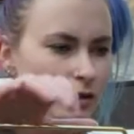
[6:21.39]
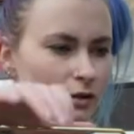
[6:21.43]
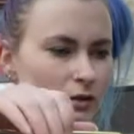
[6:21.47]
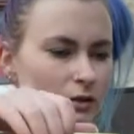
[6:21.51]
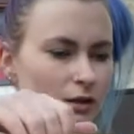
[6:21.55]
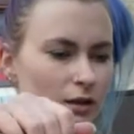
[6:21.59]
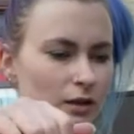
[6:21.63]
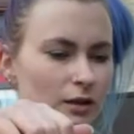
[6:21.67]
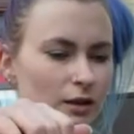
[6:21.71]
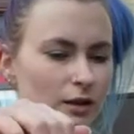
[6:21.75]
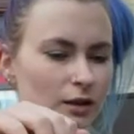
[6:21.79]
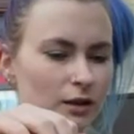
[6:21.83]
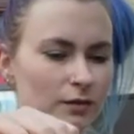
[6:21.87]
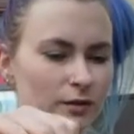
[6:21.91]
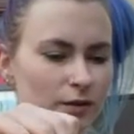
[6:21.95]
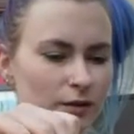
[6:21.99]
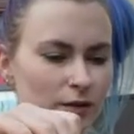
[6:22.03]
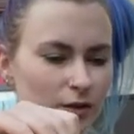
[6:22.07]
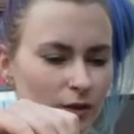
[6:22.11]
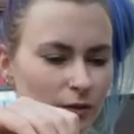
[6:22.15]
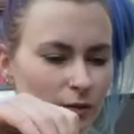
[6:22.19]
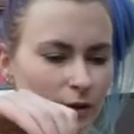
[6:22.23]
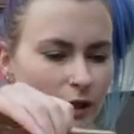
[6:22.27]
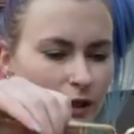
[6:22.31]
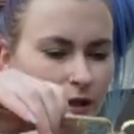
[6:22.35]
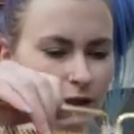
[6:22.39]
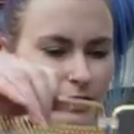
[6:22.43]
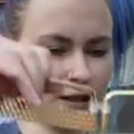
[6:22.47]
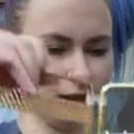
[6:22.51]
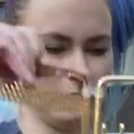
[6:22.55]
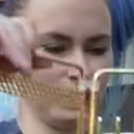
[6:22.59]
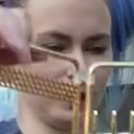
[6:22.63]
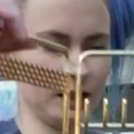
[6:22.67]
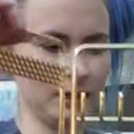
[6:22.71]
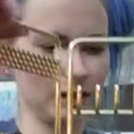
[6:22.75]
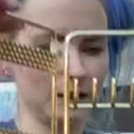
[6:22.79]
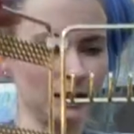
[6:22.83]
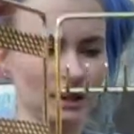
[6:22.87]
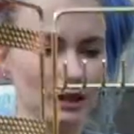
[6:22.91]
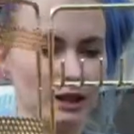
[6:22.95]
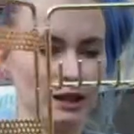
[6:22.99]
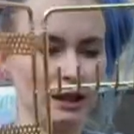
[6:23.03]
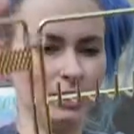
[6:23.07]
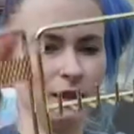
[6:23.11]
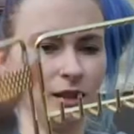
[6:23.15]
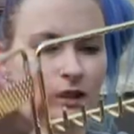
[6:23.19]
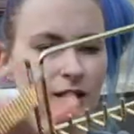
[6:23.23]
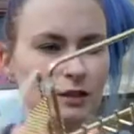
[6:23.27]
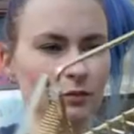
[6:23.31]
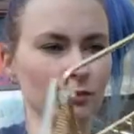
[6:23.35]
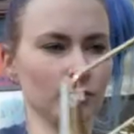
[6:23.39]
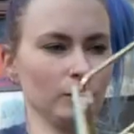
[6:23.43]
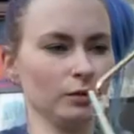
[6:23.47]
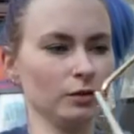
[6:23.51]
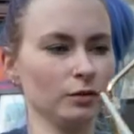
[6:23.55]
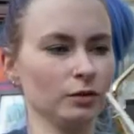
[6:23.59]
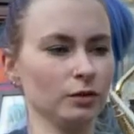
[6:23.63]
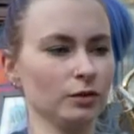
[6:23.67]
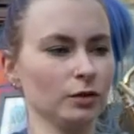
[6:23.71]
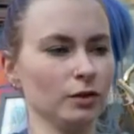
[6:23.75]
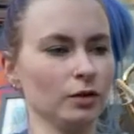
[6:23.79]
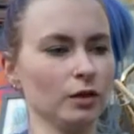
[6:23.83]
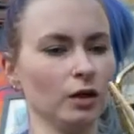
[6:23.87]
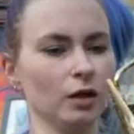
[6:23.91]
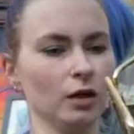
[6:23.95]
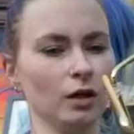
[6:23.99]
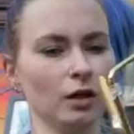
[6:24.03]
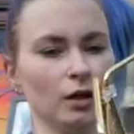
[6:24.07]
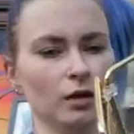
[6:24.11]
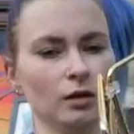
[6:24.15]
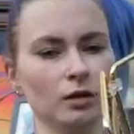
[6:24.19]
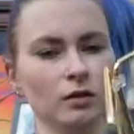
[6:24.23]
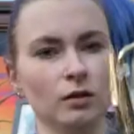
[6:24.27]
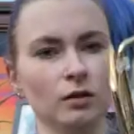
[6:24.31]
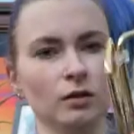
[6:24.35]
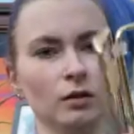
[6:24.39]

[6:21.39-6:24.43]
So this one's quite snazzy. This one's got